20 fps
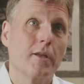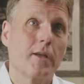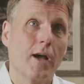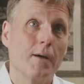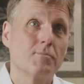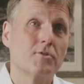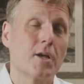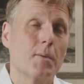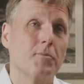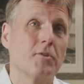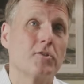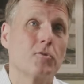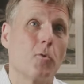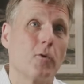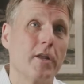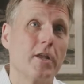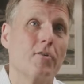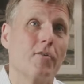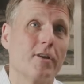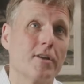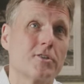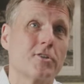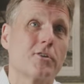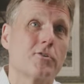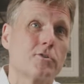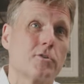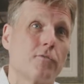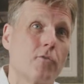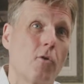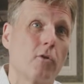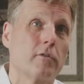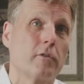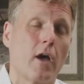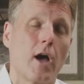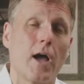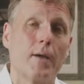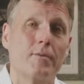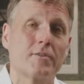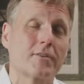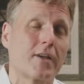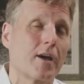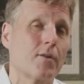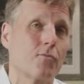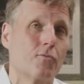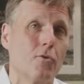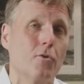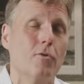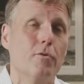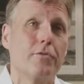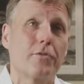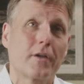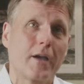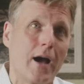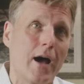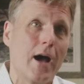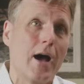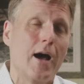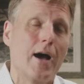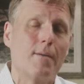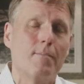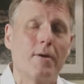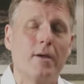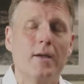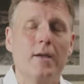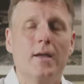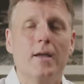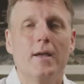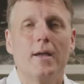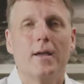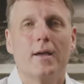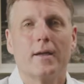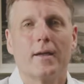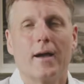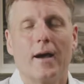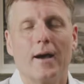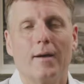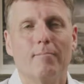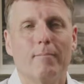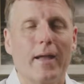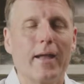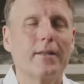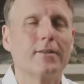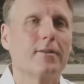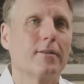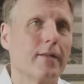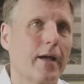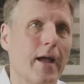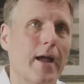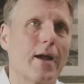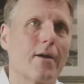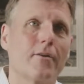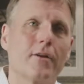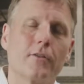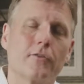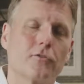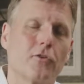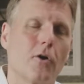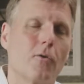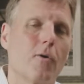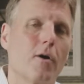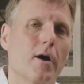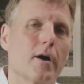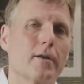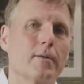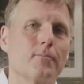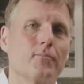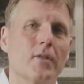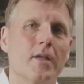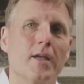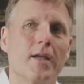he comes up with the 20 greatest hitters of all time. It's got Ruth, Cobb, Mantle, Aaron, and so on.